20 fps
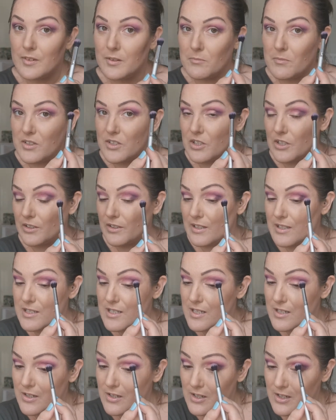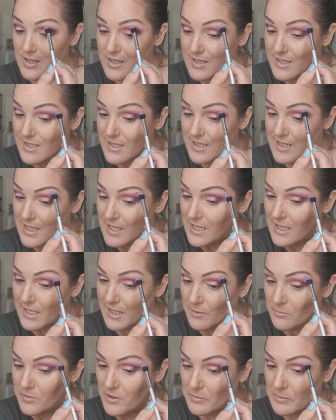Am I doing that so you can
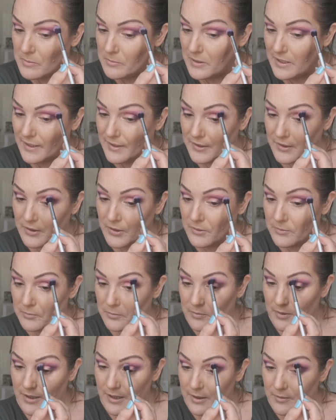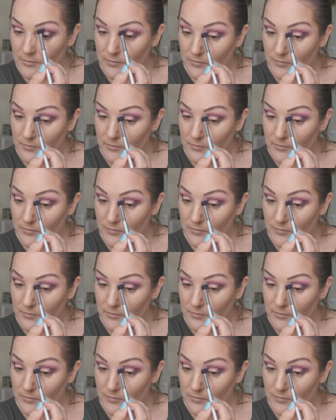see? Probably not, but